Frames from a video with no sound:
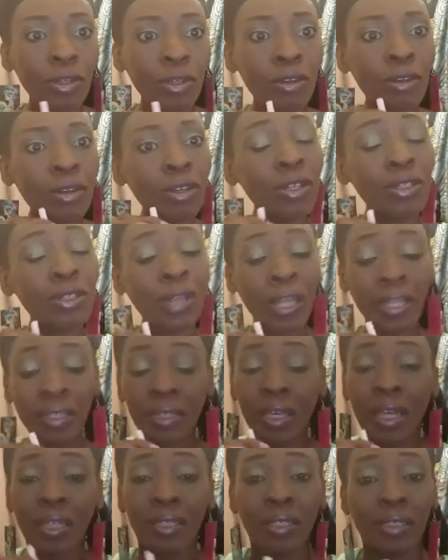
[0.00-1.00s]
Girl, y'all
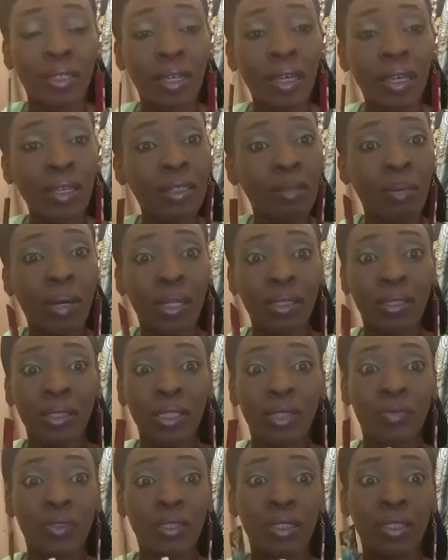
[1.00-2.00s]
done got excited about
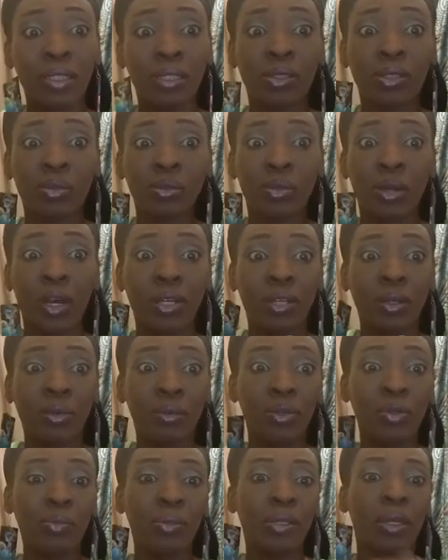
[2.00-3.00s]
this vanilla Ciroc and
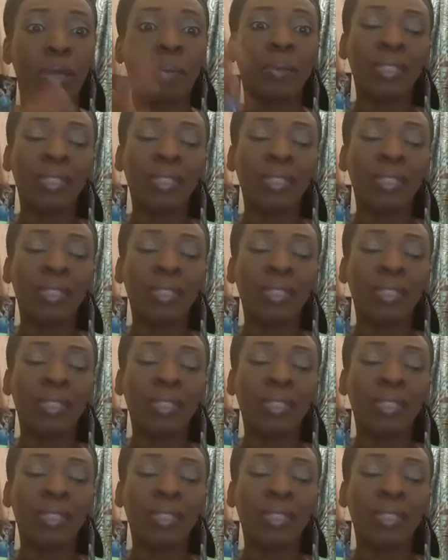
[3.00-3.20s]
root beer.